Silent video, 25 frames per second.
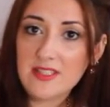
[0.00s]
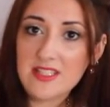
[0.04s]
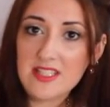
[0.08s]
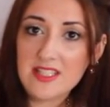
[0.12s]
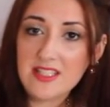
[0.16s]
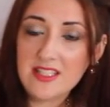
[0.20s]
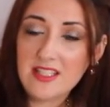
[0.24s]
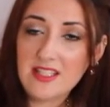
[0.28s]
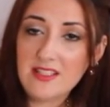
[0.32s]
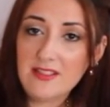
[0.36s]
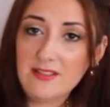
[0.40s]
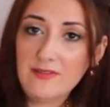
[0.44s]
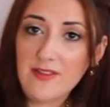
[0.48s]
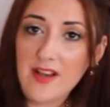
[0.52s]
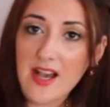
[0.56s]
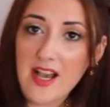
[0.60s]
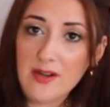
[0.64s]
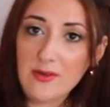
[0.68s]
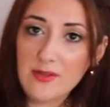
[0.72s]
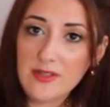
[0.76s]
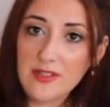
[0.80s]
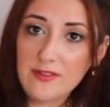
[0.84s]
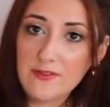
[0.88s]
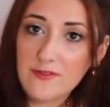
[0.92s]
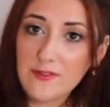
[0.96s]
to give
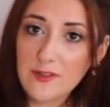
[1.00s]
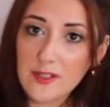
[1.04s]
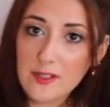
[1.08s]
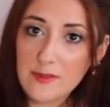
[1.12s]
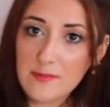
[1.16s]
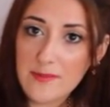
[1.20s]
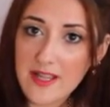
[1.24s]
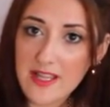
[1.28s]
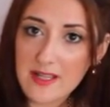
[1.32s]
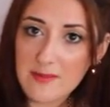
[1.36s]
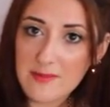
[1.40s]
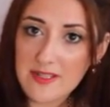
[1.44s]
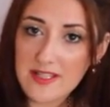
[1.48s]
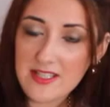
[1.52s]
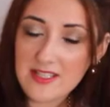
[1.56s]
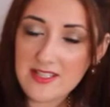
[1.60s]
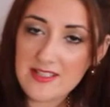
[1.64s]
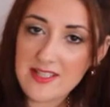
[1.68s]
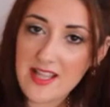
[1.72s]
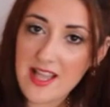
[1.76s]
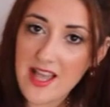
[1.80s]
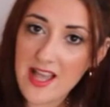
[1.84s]
our fur babies